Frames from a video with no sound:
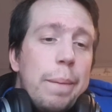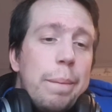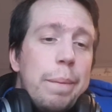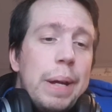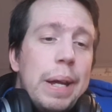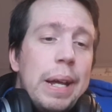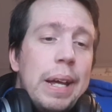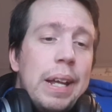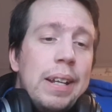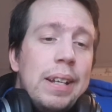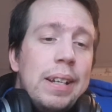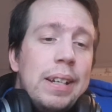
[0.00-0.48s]

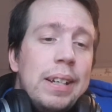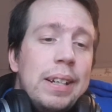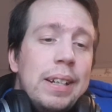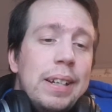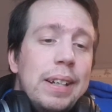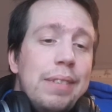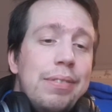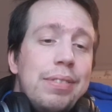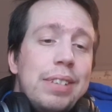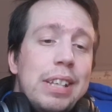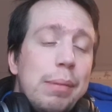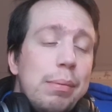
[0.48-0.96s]
And uh,
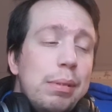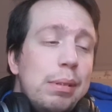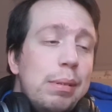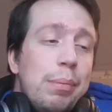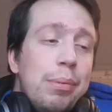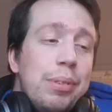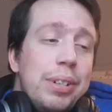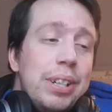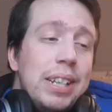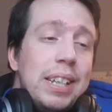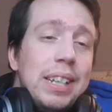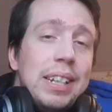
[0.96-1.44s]
if
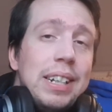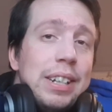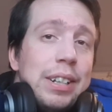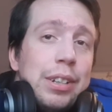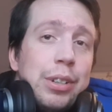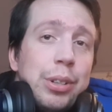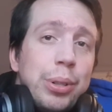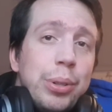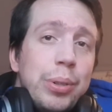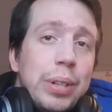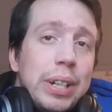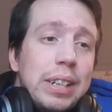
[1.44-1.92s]
WWE didn't
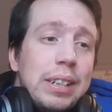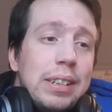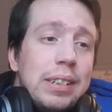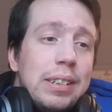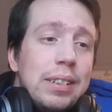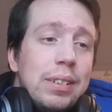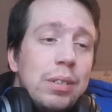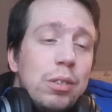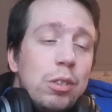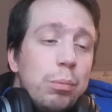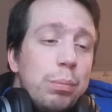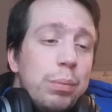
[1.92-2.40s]
do
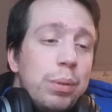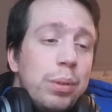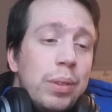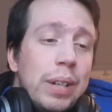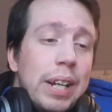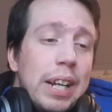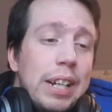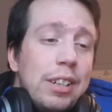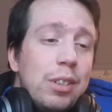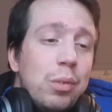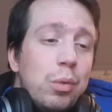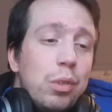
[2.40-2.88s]
it, Roman
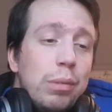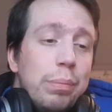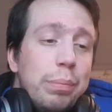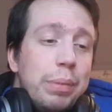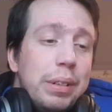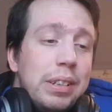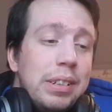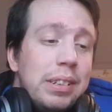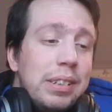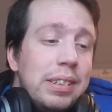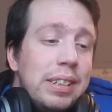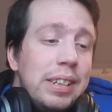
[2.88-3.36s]
Reigns would
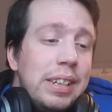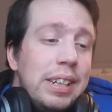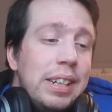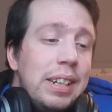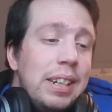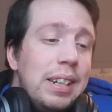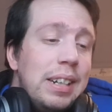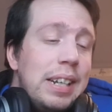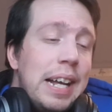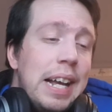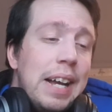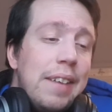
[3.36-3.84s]
be
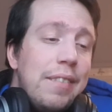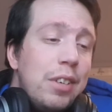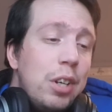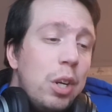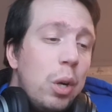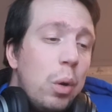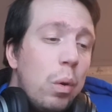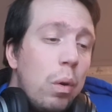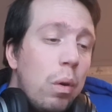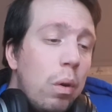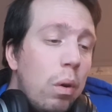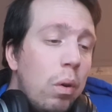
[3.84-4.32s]
still have
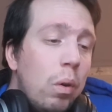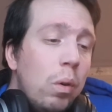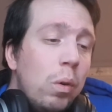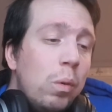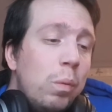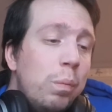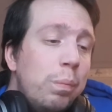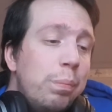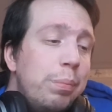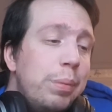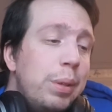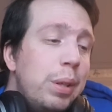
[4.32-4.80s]
no
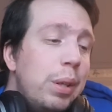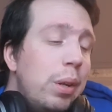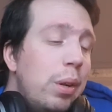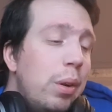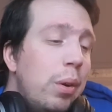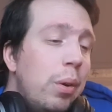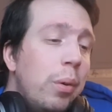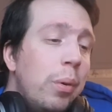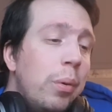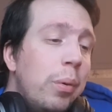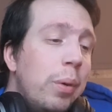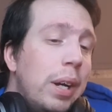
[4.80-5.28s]
home,
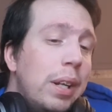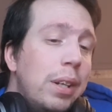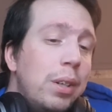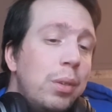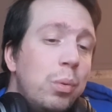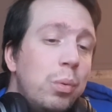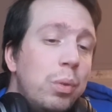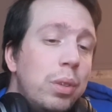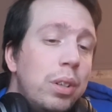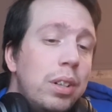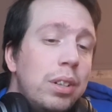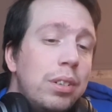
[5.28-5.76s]
no other
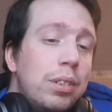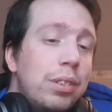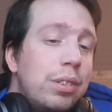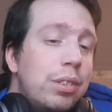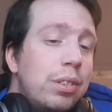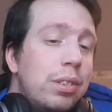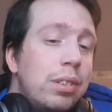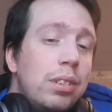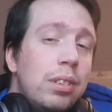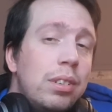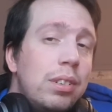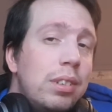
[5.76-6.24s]

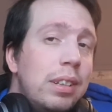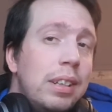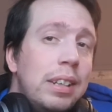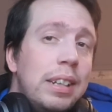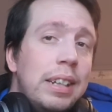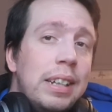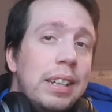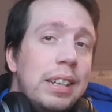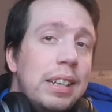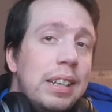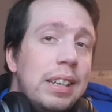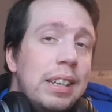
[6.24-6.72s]
works,
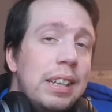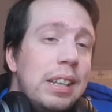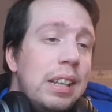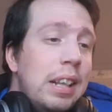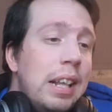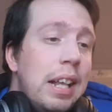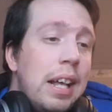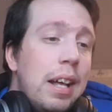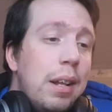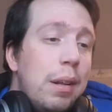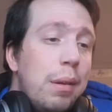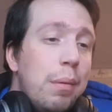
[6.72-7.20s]

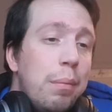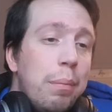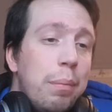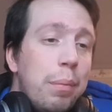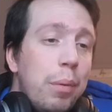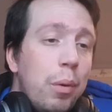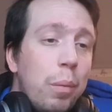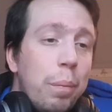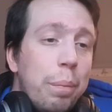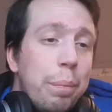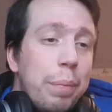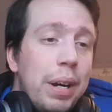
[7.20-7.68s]
not
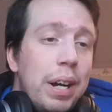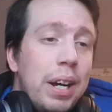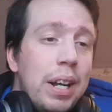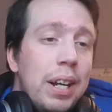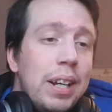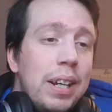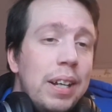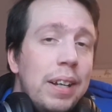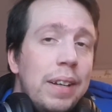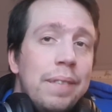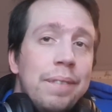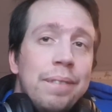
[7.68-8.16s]
no
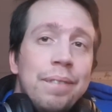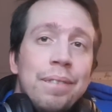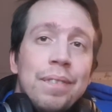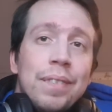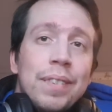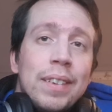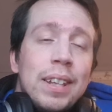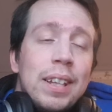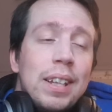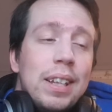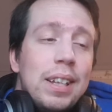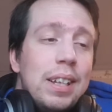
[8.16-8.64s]
money,
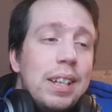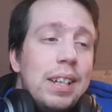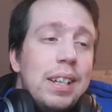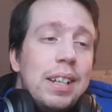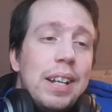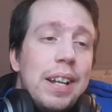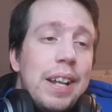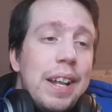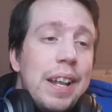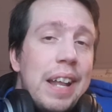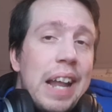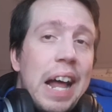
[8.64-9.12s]

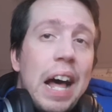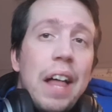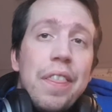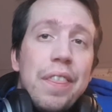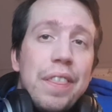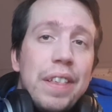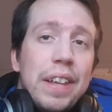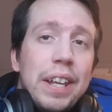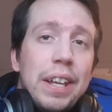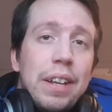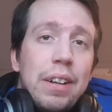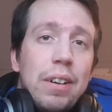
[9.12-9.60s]

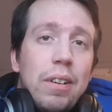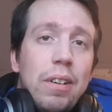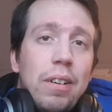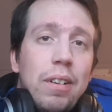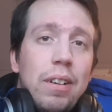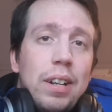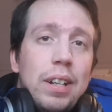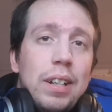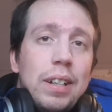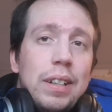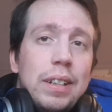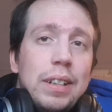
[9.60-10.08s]
nothing at
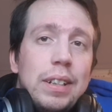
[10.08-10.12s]
all.